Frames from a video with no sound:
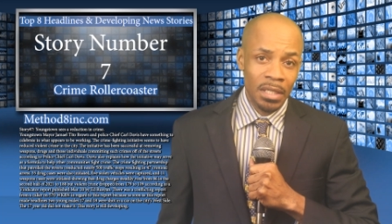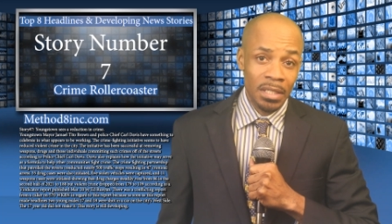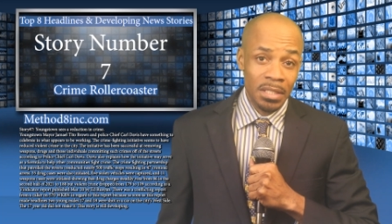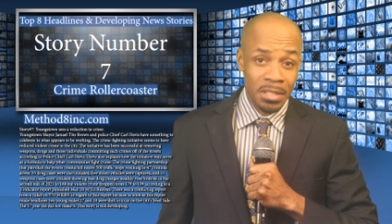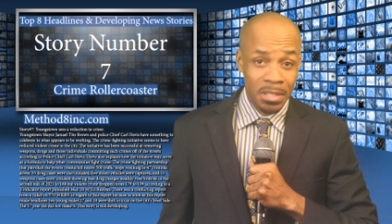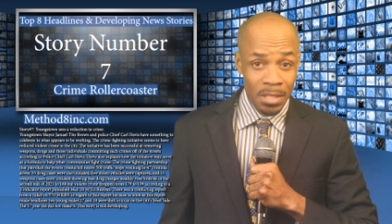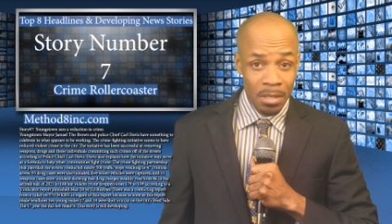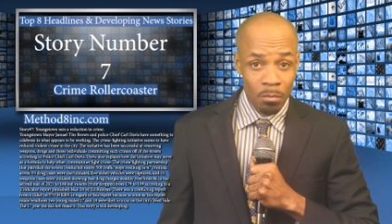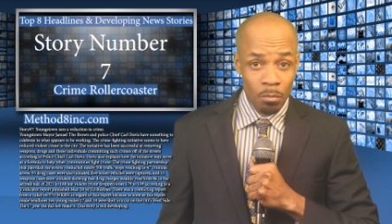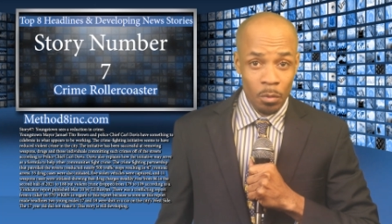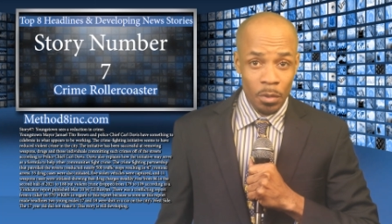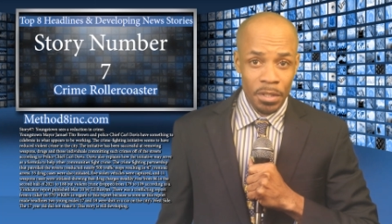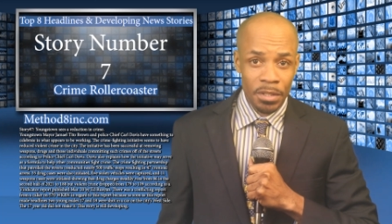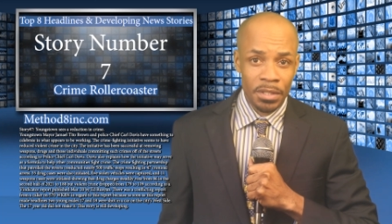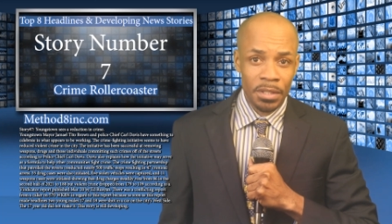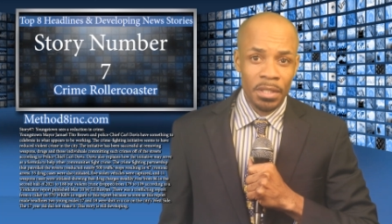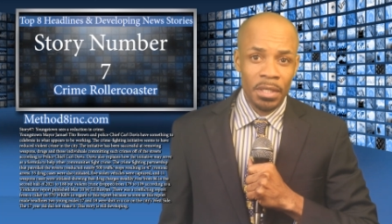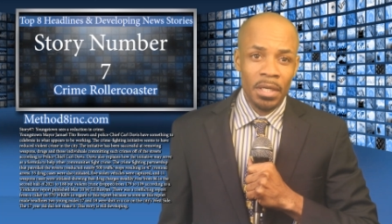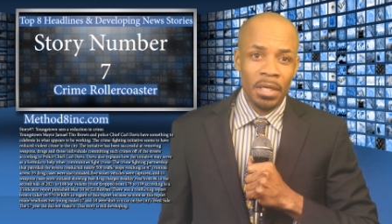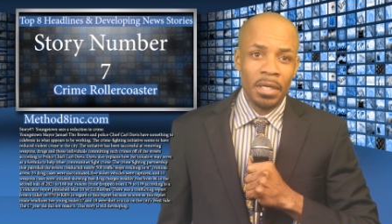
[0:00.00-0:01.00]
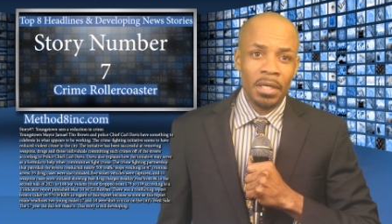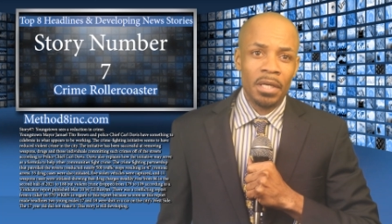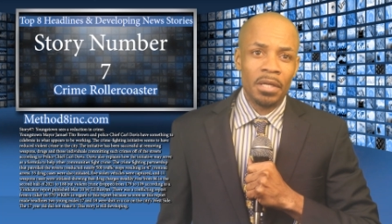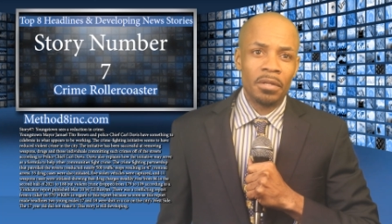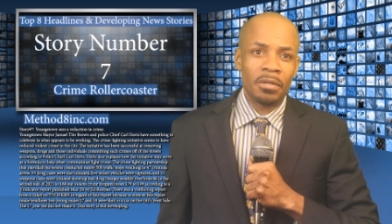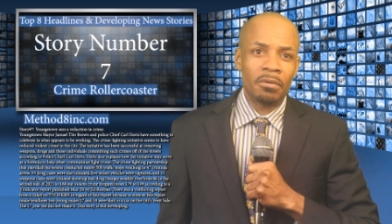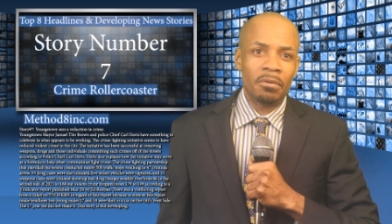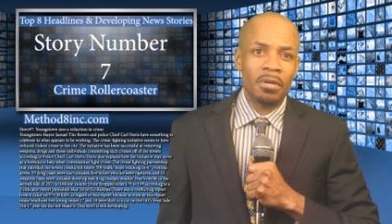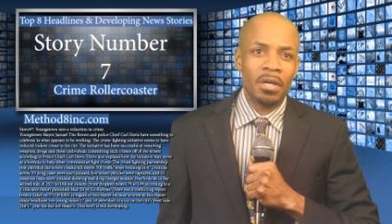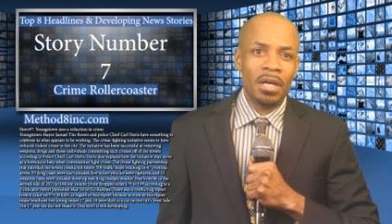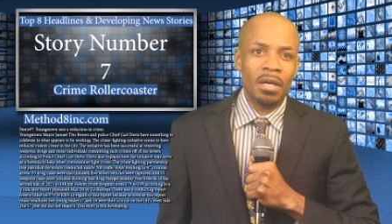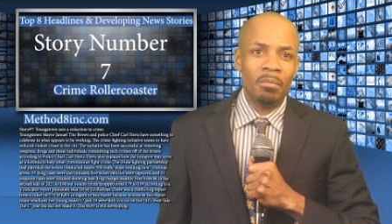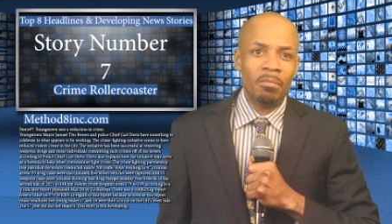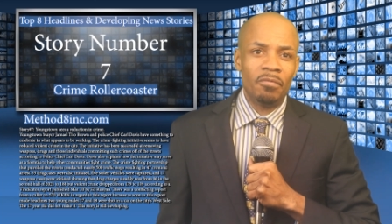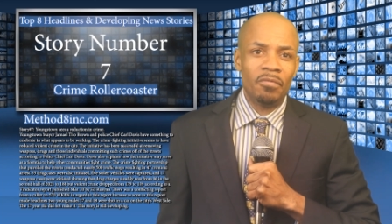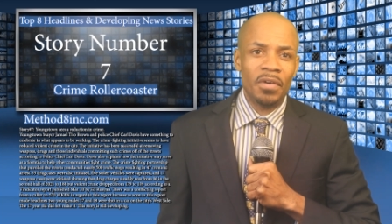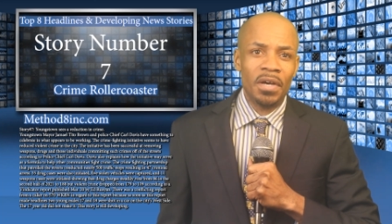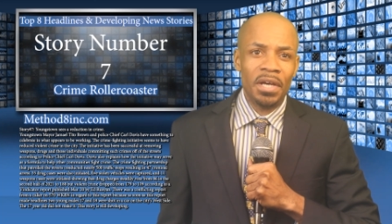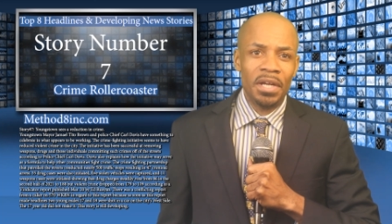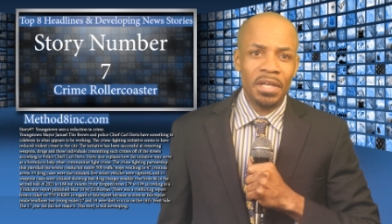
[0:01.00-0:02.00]
somewhat. Now, the crime
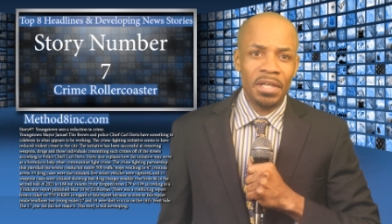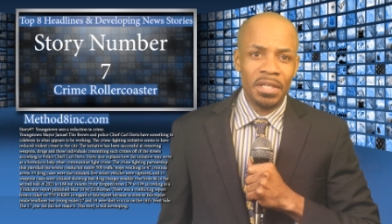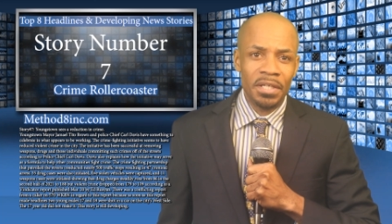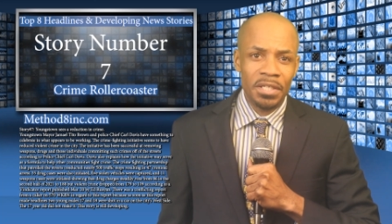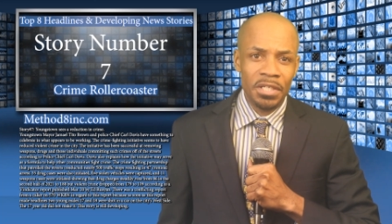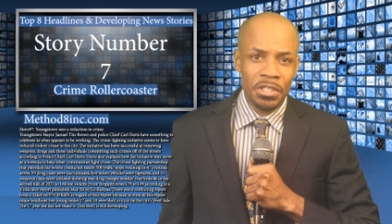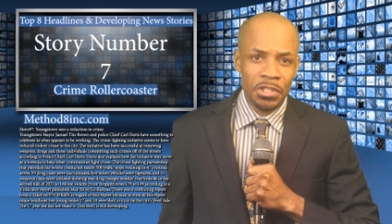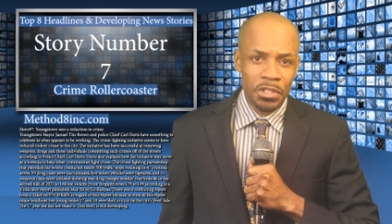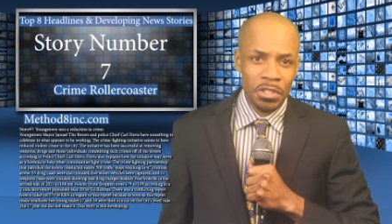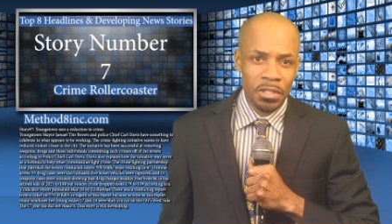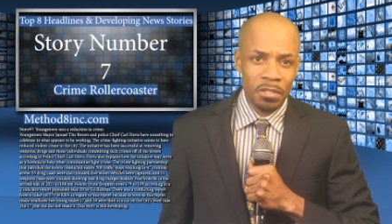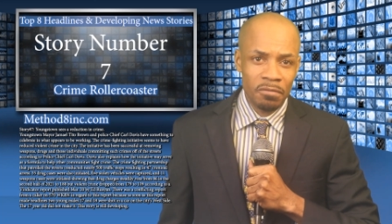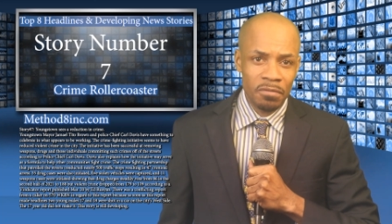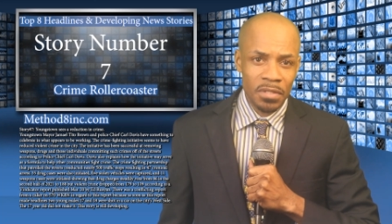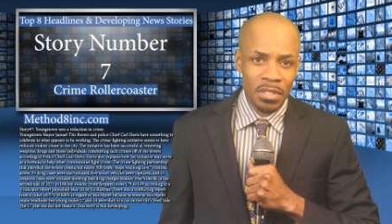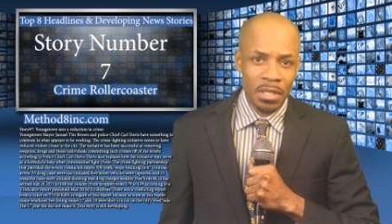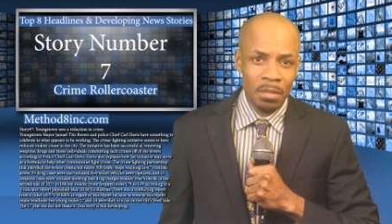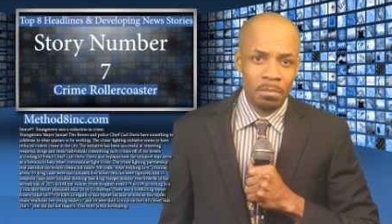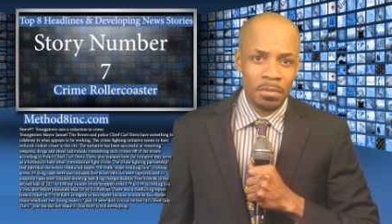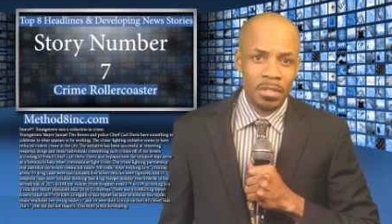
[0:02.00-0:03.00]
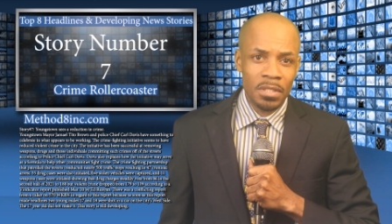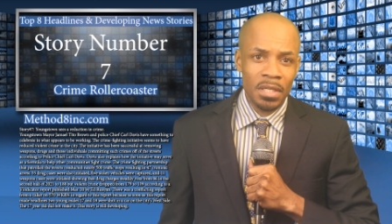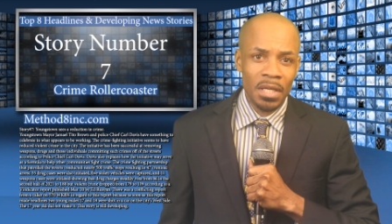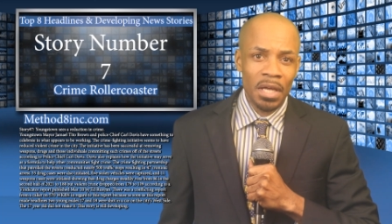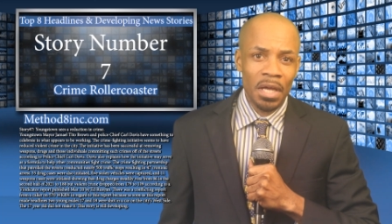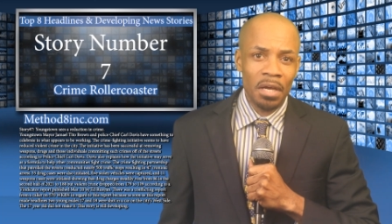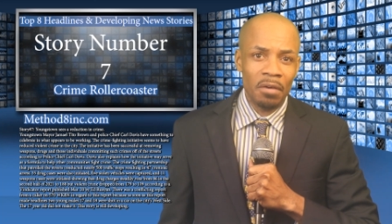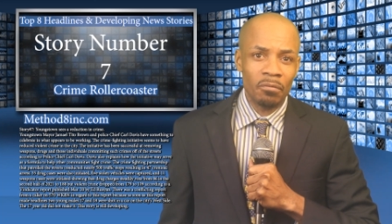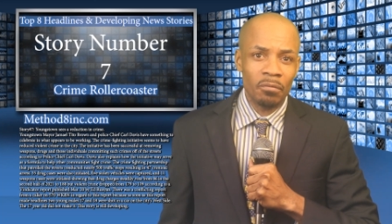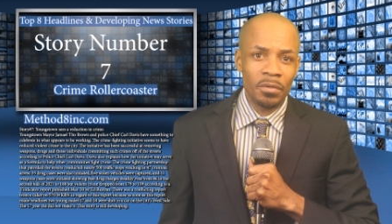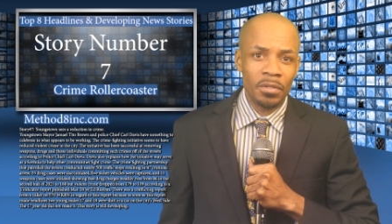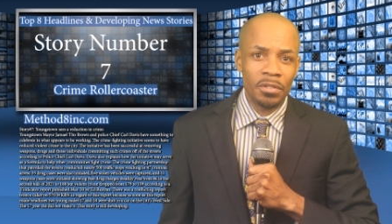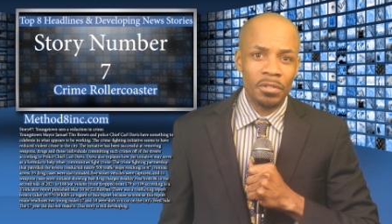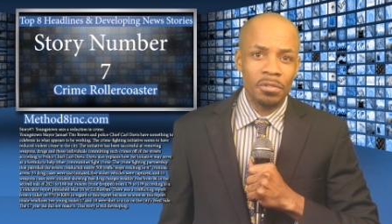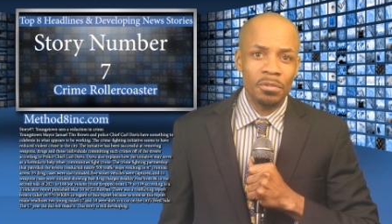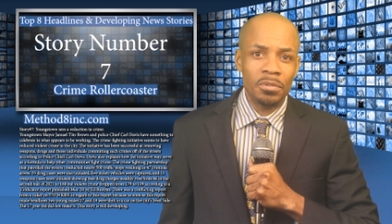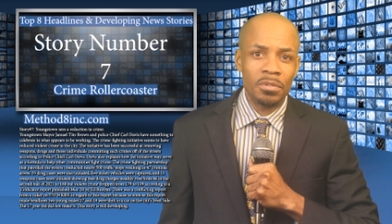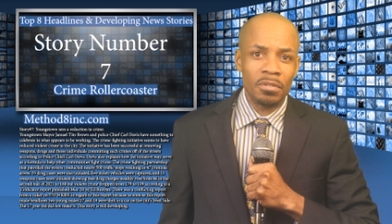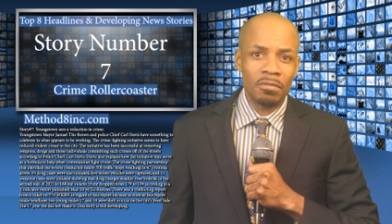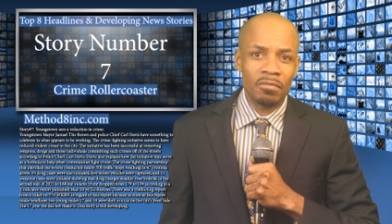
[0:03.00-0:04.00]
fighting initiative seems to have
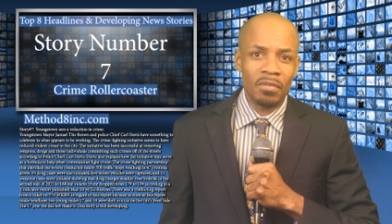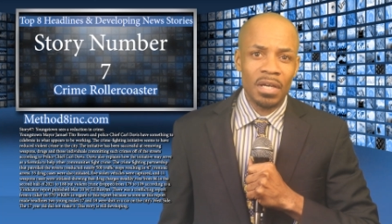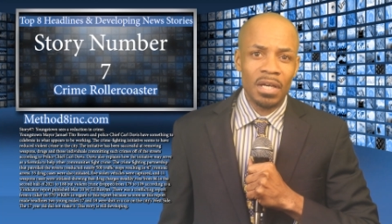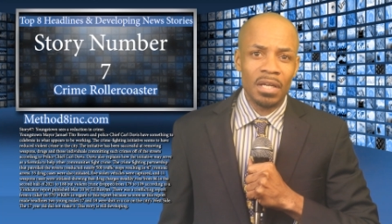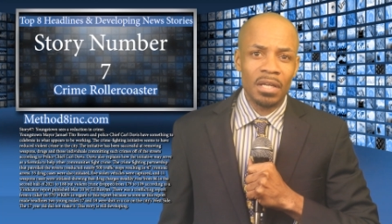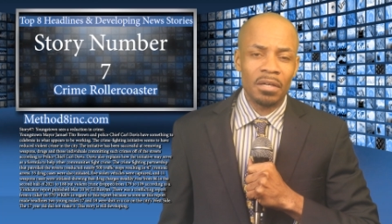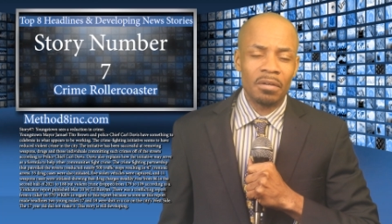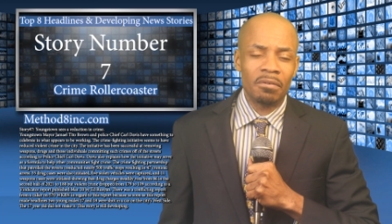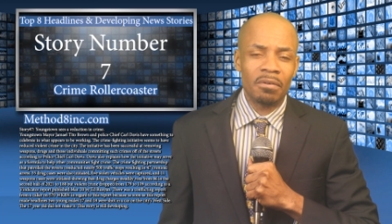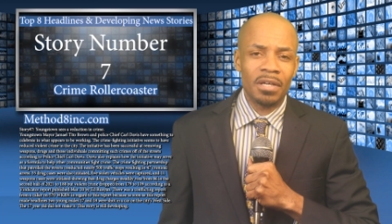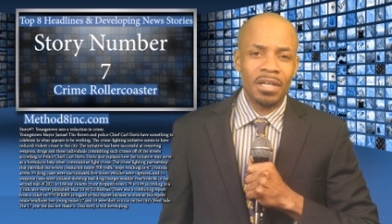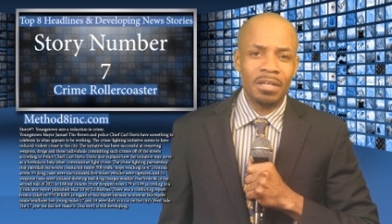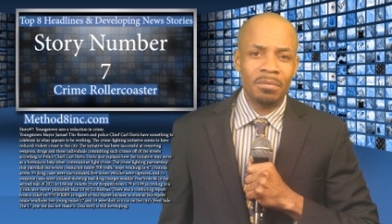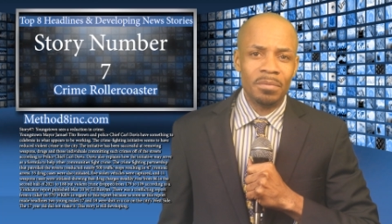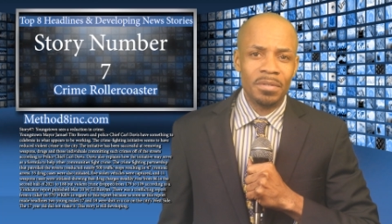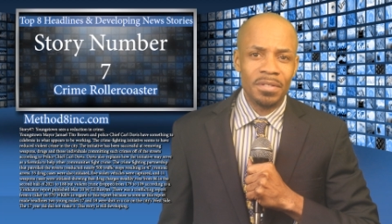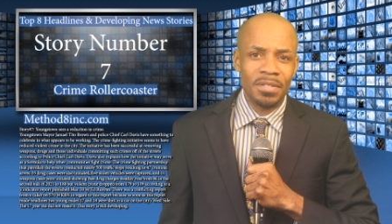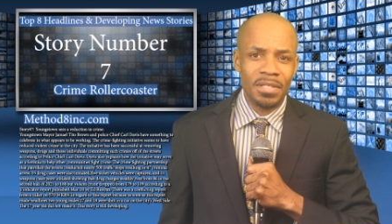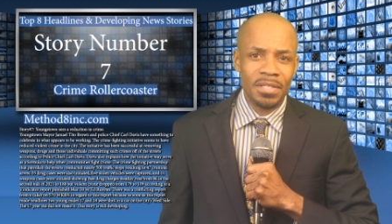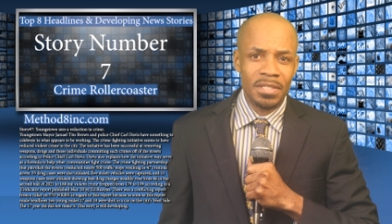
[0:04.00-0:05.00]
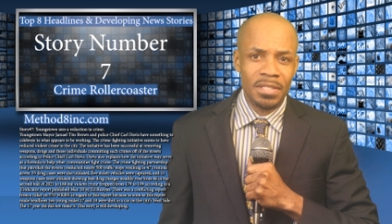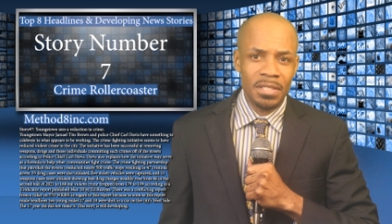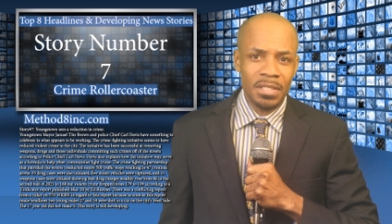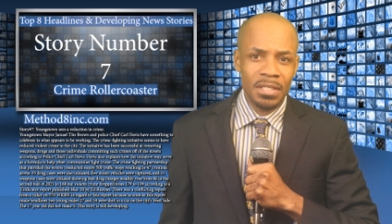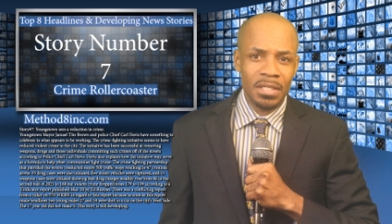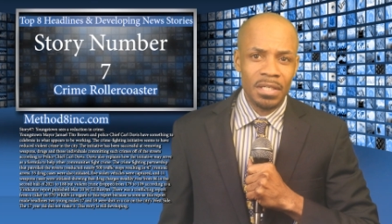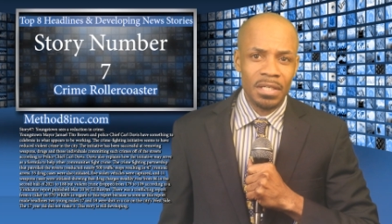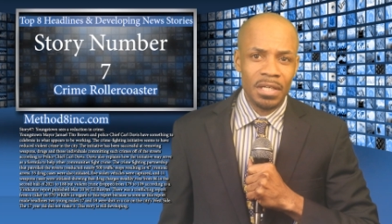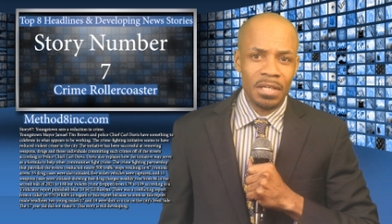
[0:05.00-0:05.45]
reduced violent crime in the city.